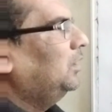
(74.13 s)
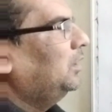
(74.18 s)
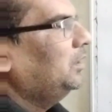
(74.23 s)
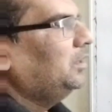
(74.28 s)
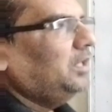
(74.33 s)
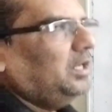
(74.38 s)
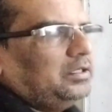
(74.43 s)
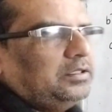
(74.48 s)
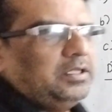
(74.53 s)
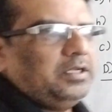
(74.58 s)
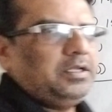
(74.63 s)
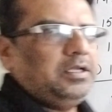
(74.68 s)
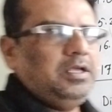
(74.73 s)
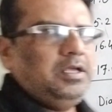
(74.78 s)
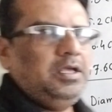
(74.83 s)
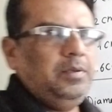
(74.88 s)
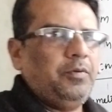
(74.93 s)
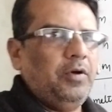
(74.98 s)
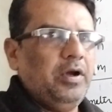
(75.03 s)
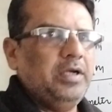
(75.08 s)
Here the
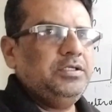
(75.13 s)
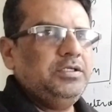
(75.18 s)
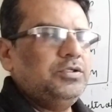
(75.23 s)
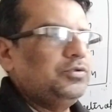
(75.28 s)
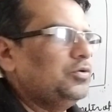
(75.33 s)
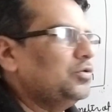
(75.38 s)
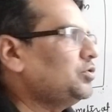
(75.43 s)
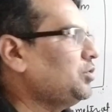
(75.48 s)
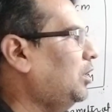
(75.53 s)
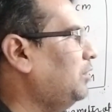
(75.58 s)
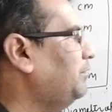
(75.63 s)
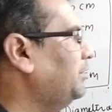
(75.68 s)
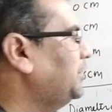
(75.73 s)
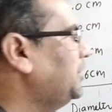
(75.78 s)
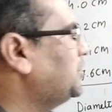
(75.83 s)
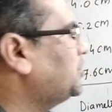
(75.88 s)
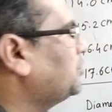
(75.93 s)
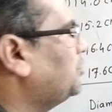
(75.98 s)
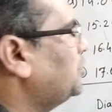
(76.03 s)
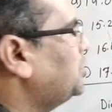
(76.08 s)
key point to solving
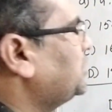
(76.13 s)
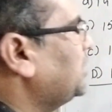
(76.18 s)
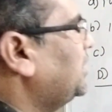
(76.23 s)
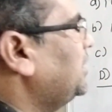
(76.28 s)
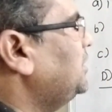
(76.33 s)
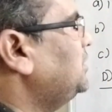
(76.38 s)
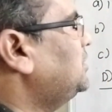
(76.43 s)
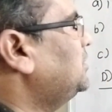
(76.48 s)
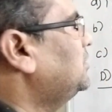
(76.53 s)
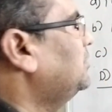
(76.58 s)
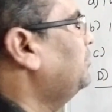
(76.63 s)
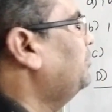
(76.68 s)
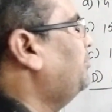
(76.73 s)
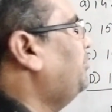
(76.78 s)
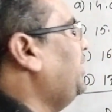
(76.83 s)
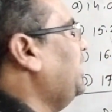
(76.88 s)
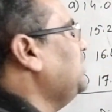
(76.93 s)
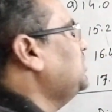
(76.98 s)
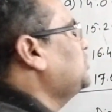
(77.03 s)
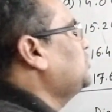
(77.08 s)
this question is
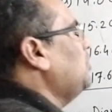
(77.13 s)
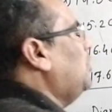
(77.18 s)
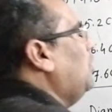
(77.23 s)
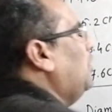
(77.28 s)
based